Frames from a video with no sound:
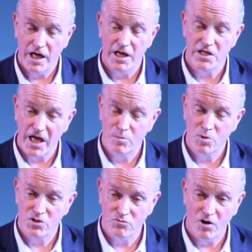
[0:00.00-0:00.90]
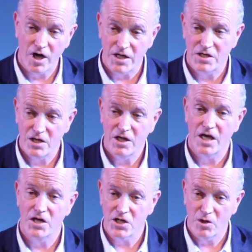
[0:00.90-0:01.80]
and he's able to write
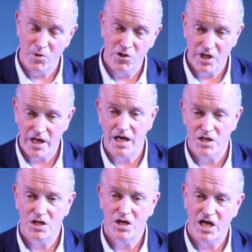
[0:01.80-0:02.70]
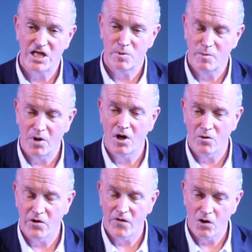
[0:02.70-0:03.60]
and to communicate and to be part
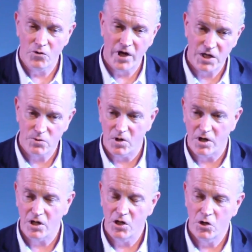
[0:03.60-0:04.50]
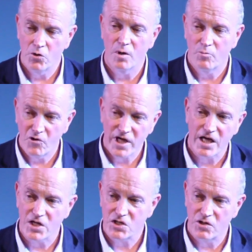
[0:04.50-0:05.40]
of a whole network who are
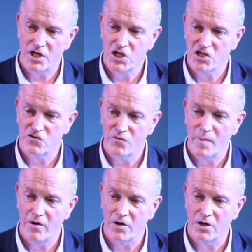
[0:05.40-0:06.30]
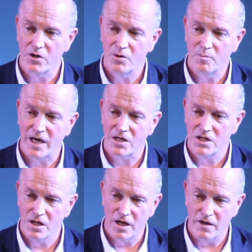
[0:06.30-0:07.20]
bringing stretches of America back to
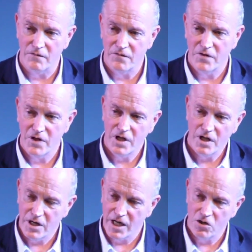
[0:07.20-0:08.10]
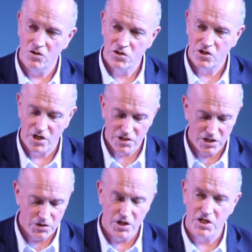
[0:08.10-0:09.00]
life. And I
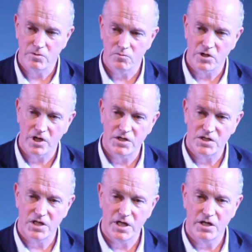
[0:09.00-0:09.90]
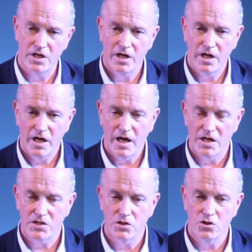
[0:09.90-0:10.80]
contrasted this with what I'd seen
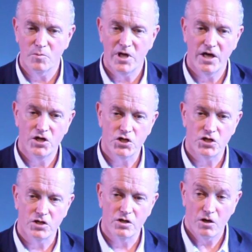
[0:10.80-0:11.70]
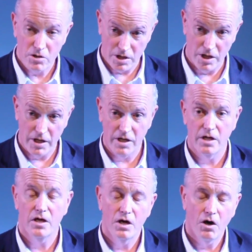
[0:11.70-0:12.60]
as the domination locally
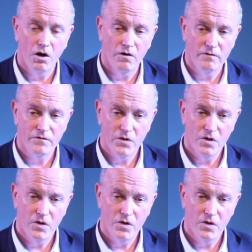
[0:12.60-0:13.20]
of